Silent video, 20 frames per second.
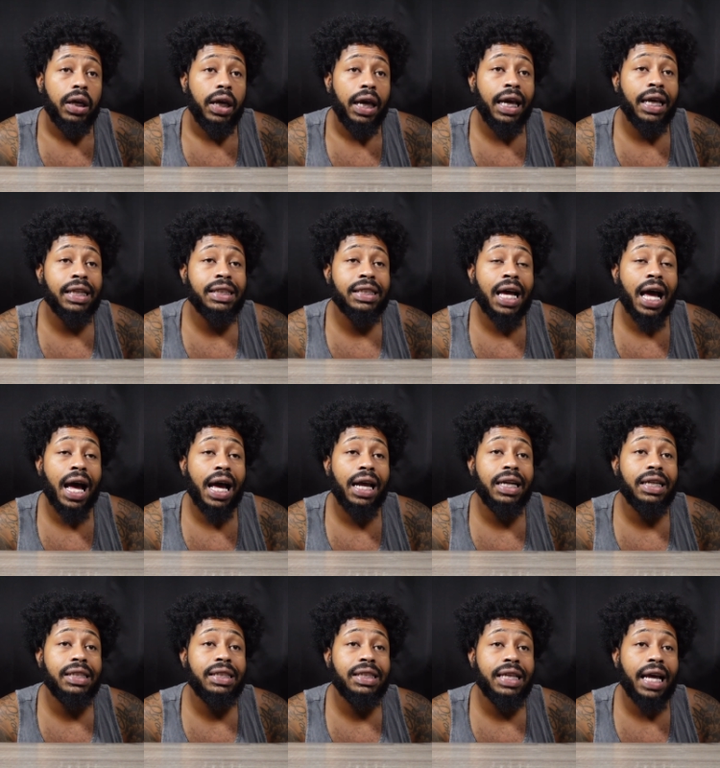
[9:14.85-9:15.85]
it's
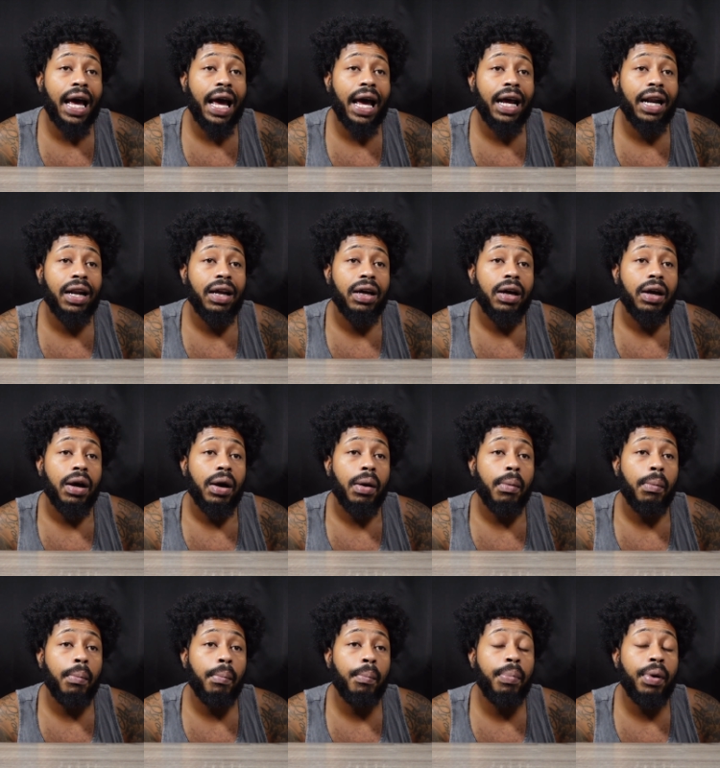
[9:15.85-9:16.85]
kind of sad,
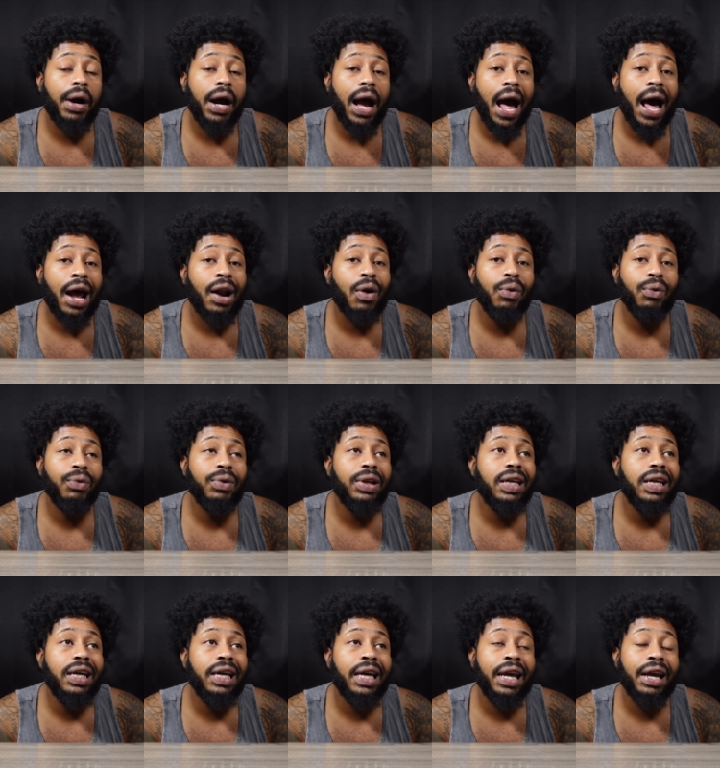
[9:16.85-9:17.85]
but I don't
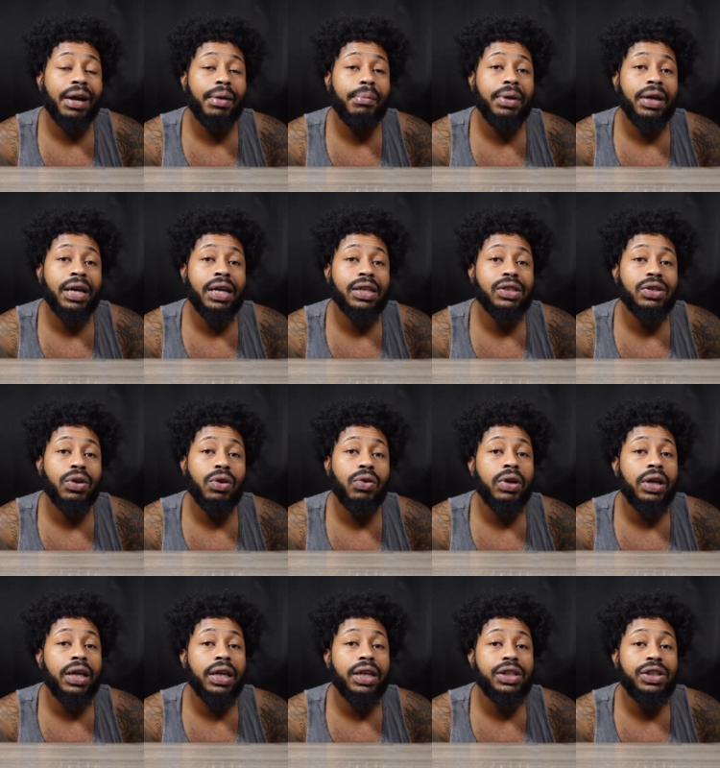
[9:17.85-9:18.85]
really care because low
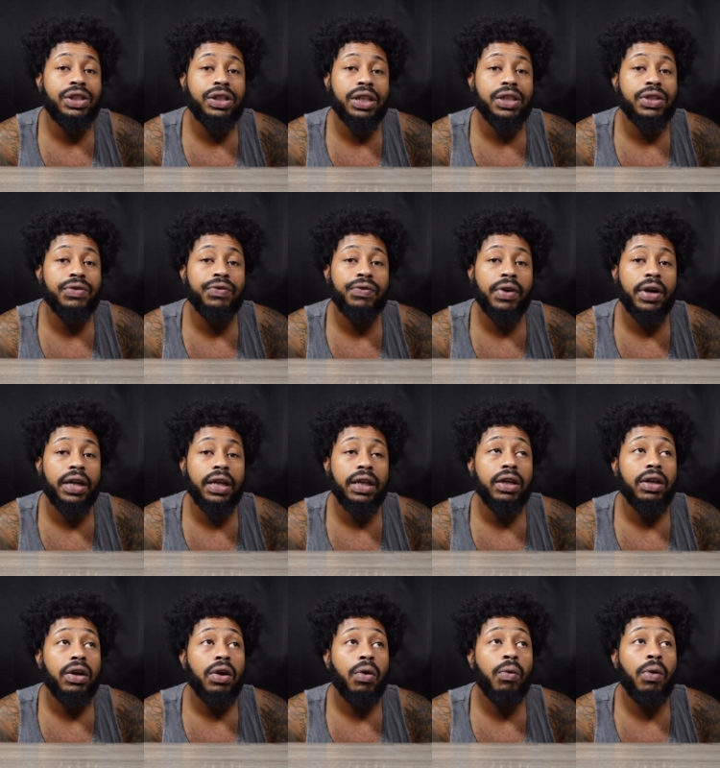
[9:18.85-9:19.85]
key this shit's
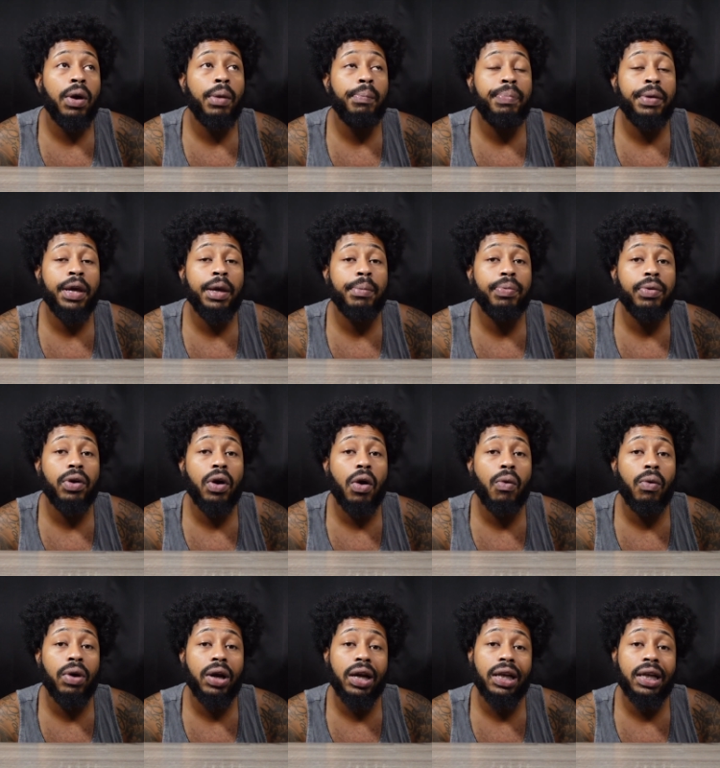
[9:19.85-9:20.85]
funny. When people
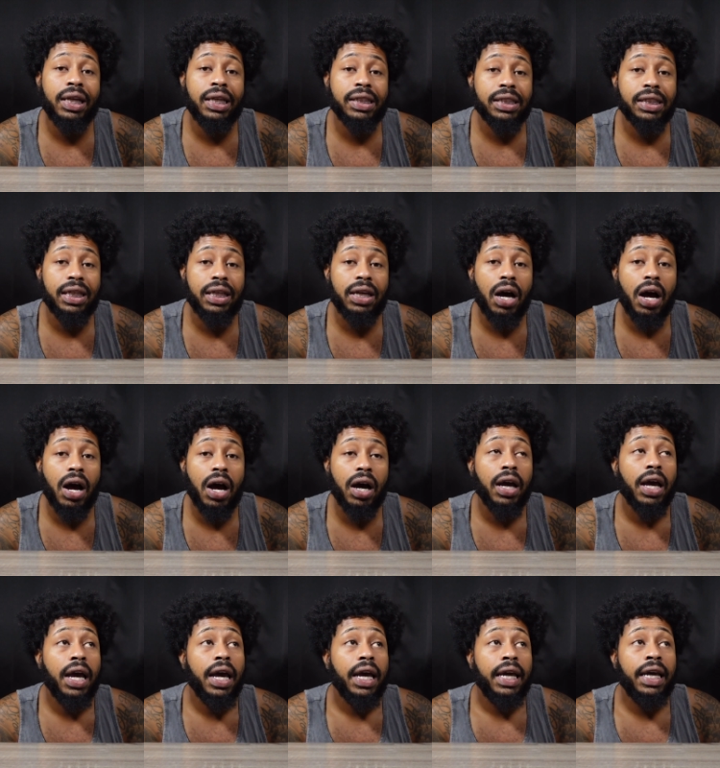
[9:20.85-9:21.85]
don't want to listen,
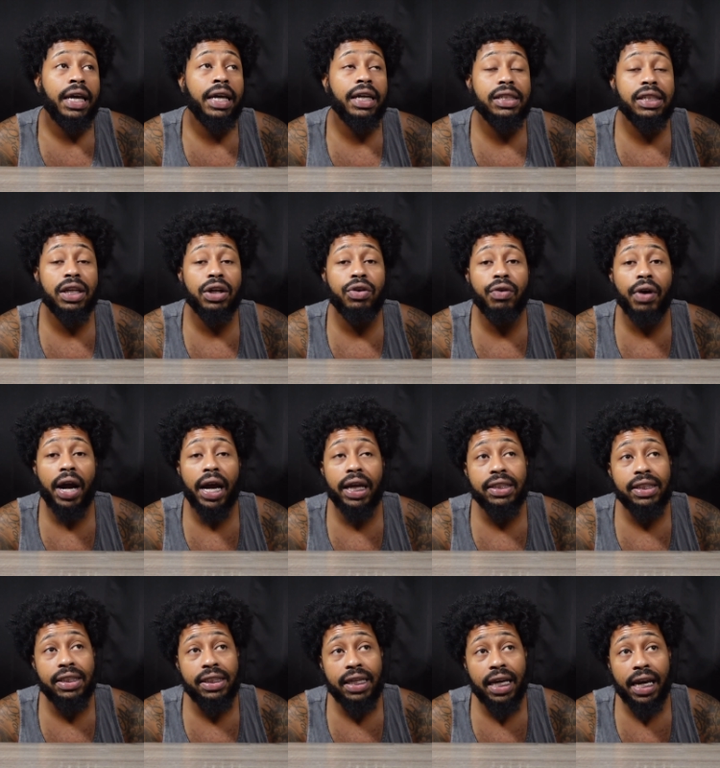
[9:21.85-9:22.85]
dog, here's a
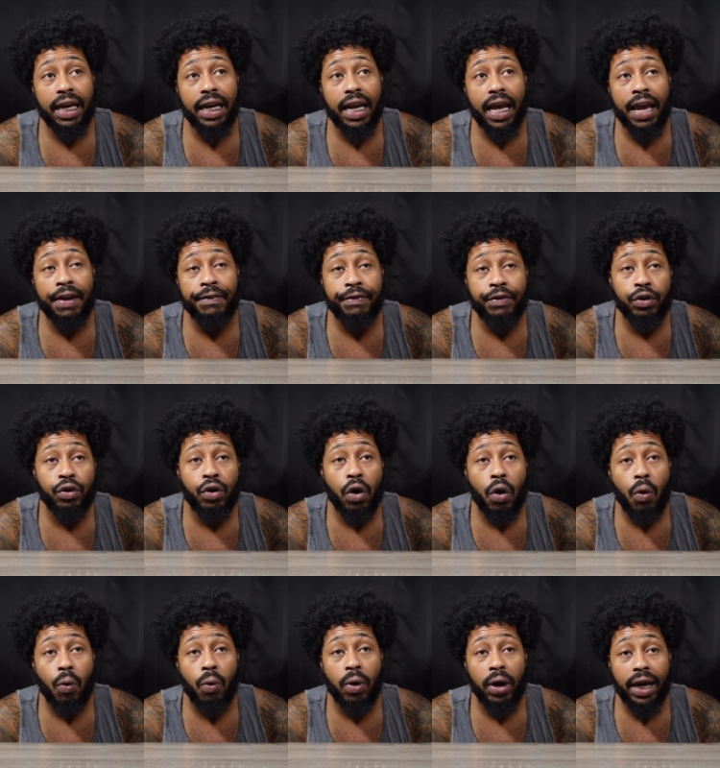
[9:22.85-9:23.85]
grand saying: if you
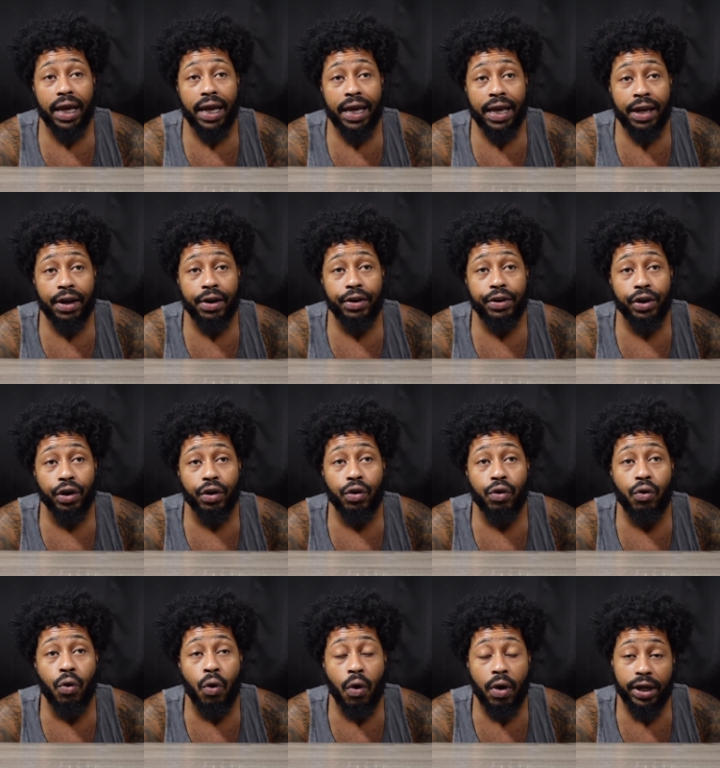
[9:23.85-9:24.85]
don't want to hear, you're
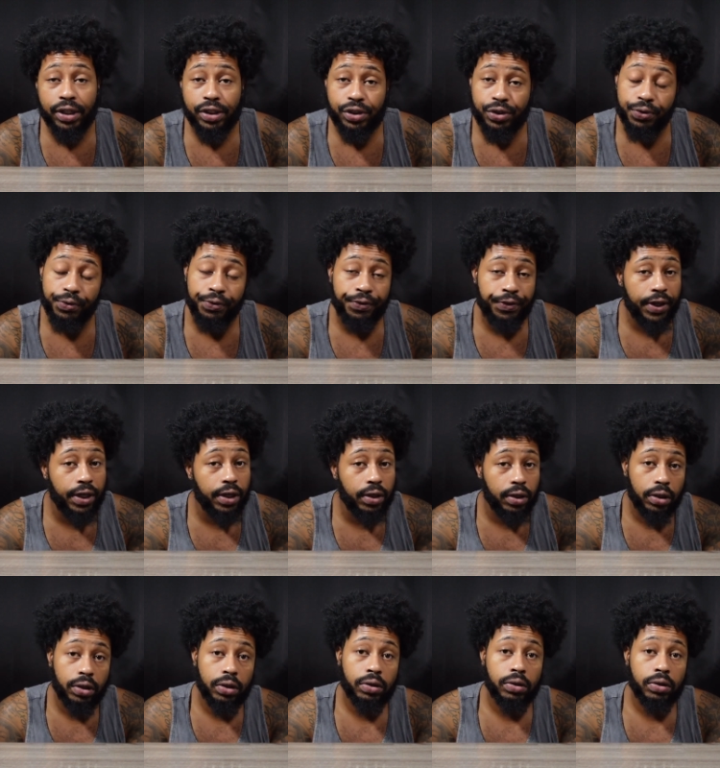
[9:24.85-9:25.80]
going to feel.